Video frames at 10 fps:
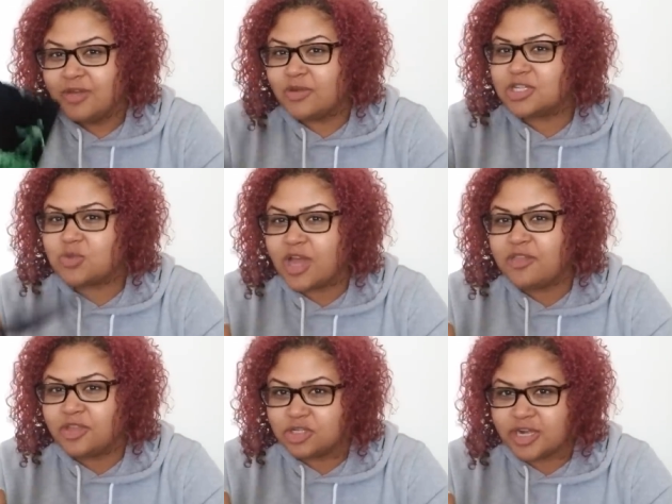which is why I
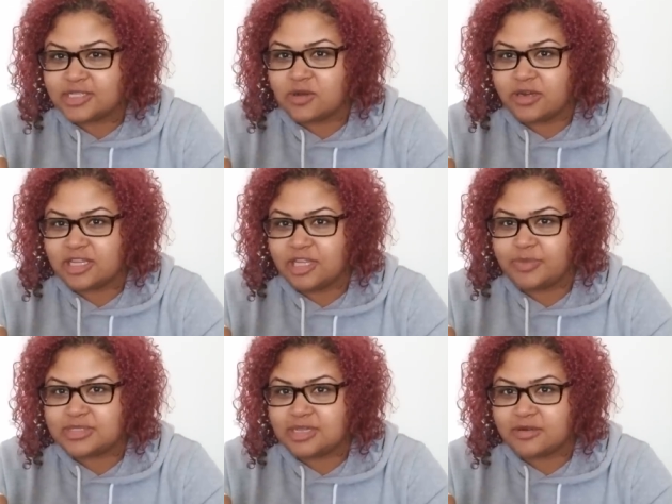think you're trying so hard to keep
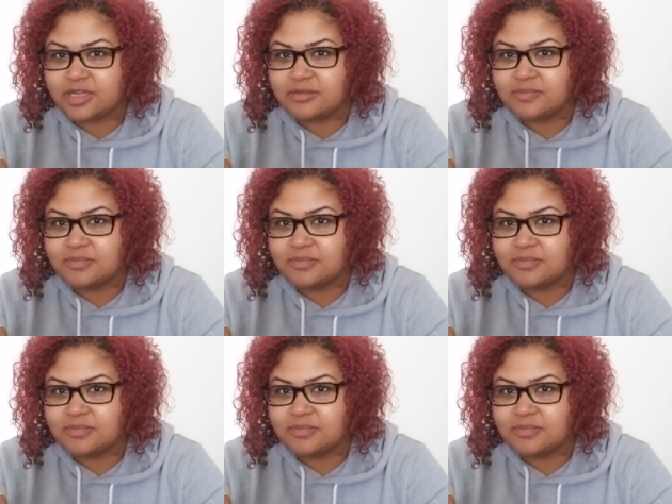it secret.